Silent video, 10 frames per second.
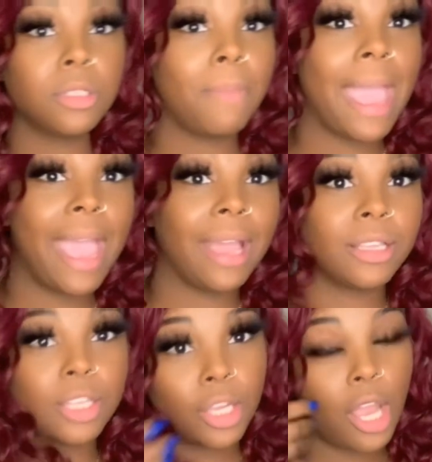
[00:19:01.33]

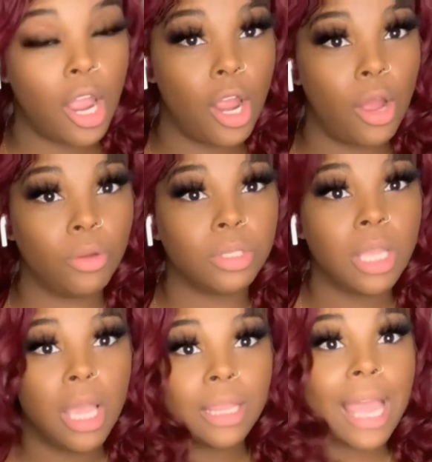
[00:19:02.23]
back, the curls.
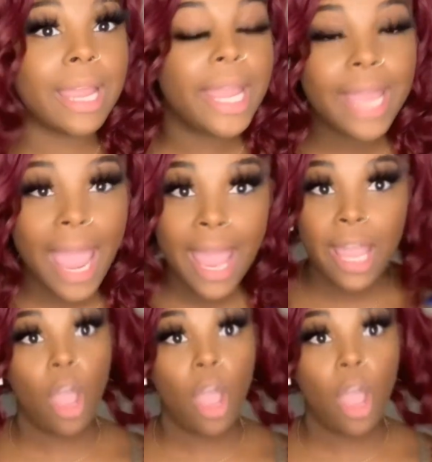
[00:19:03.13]
Like, yeah, it